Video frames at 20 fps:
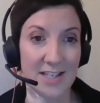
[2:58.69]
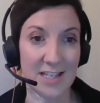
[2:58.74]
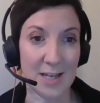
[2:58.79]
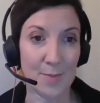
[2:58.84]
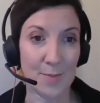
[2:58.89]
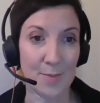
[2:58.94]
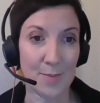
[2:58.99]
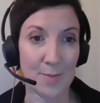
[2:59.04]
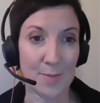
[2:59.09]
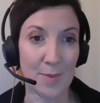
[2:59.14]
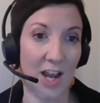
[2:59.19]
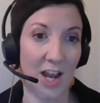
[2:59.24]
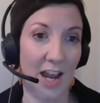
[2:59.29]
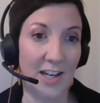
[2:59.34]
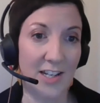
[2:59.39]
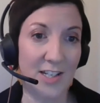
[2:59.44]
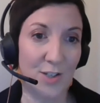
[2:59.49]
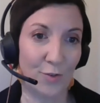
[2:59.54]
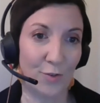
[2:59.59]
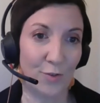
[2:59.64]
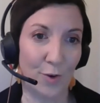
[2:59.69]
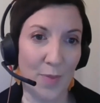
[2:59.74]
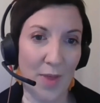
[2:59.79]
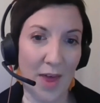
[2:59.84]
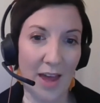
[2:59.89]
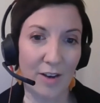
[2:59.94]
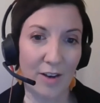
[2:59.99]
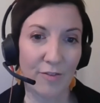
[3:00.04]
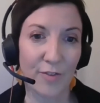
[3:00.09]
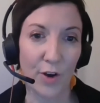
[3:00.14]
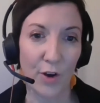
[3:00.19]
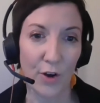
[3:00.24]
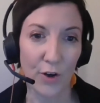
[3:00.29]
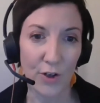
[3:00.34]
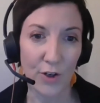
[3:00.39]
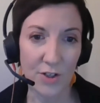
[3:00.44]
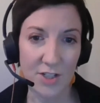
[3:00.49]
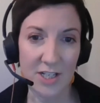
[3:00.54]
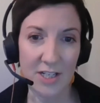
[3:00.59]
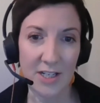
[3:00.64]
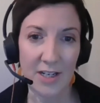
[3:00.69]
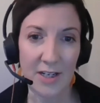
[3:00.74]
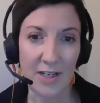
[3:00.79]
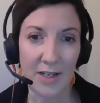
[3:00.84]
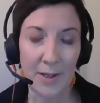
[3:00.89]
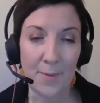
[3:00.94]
systemic change from that vote.